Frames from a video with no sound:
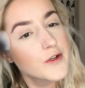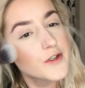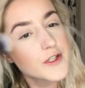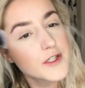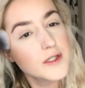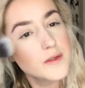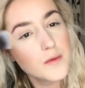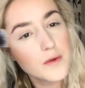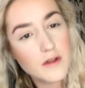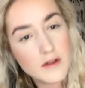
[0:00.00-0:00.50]

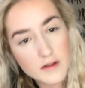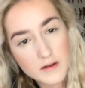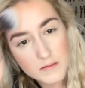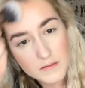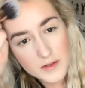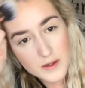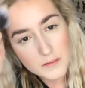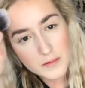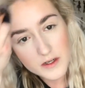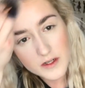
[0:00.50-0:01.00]
Just with
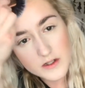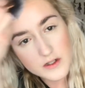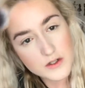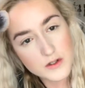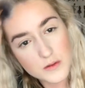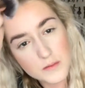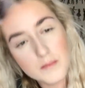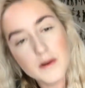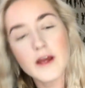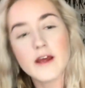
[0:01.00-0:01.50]
me being
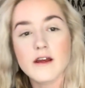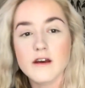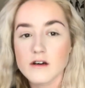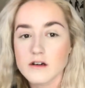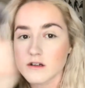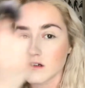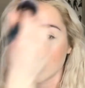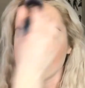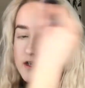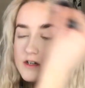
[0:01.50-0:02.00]
so
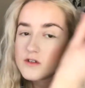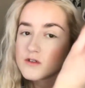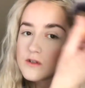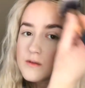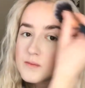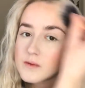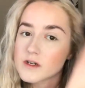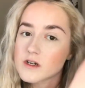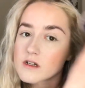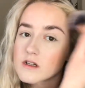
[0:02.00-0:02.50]
pale, and I
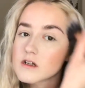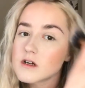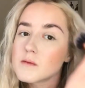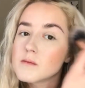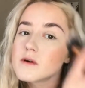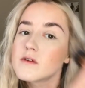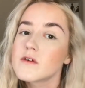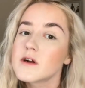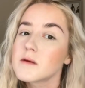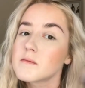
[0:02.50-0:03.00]
do bring a little
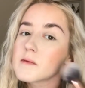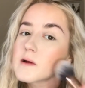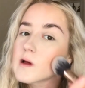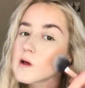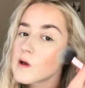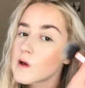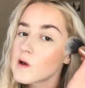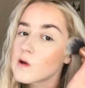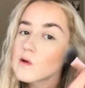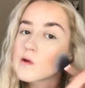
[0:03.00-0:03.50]
bit around my
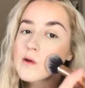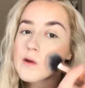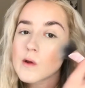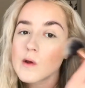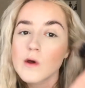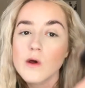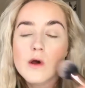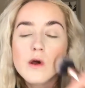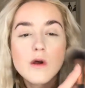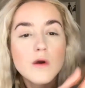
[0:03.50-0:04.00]
head,
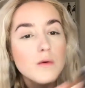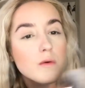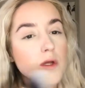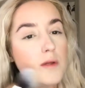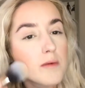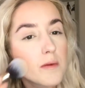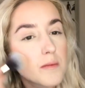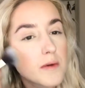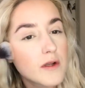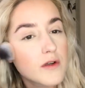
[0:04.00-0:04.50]

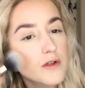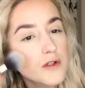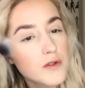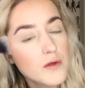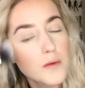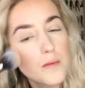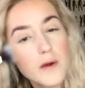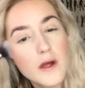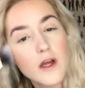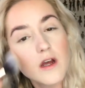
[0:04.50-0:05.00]
with me being
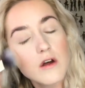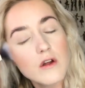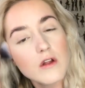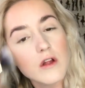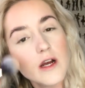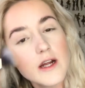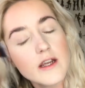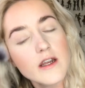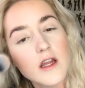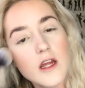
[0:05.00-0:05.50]
so
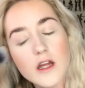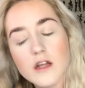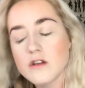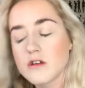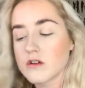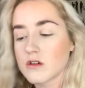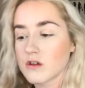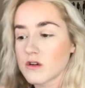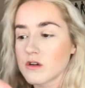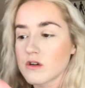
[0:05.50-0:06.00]
pale, I
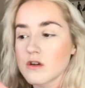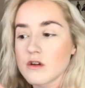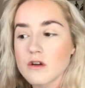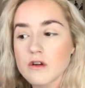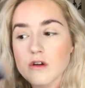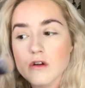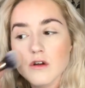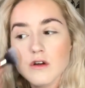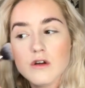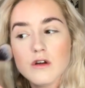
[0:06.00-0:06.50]
need
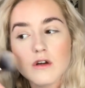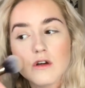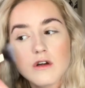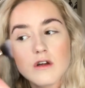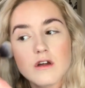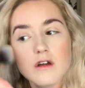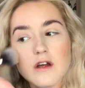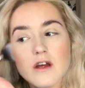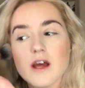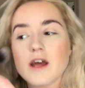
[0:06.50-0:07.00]

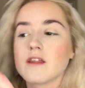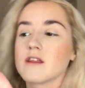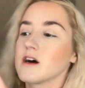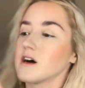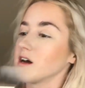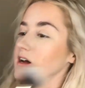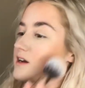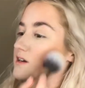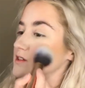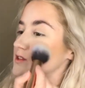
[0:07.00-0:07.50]

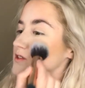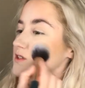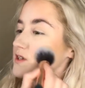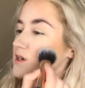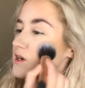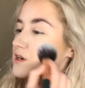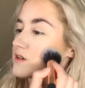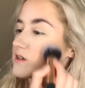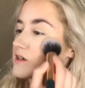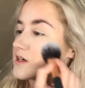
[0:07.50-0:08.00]
that extra
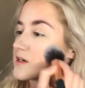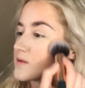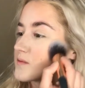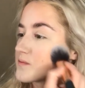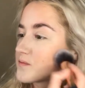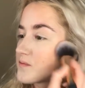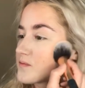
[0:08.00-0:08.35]
colour.